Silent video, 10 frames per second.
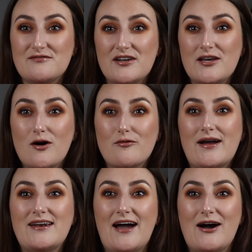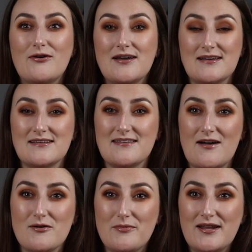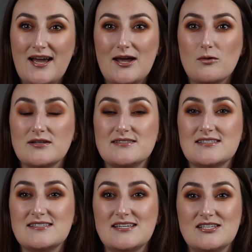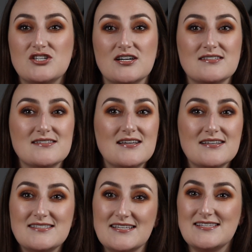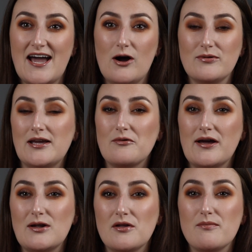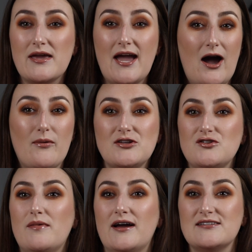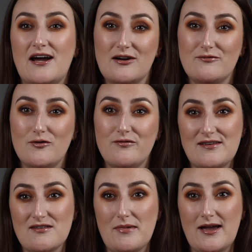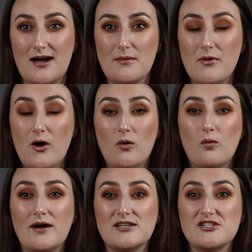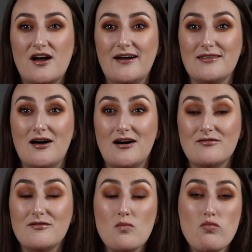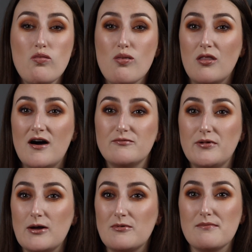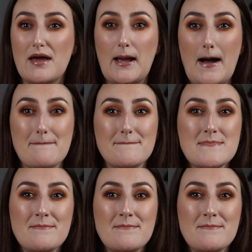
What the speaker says: video right now is everybody kind of wants to see just sit down, get ready with me, how I do my entire full face of makeup, which I love playing with makeup,